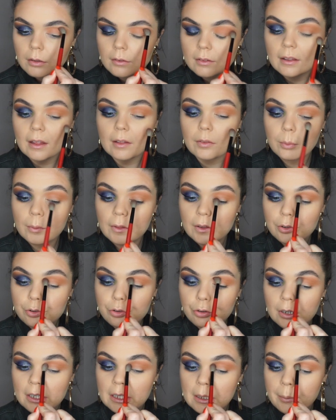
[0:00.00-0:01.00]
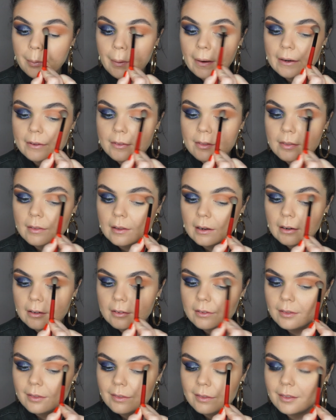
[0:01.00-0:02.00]
That's when the tricky part
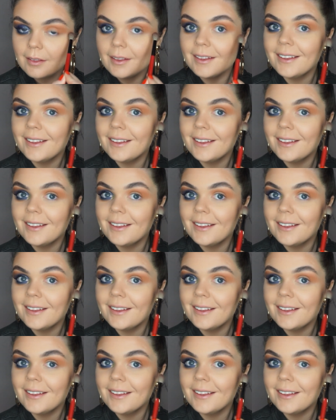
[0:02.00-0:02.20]
starts.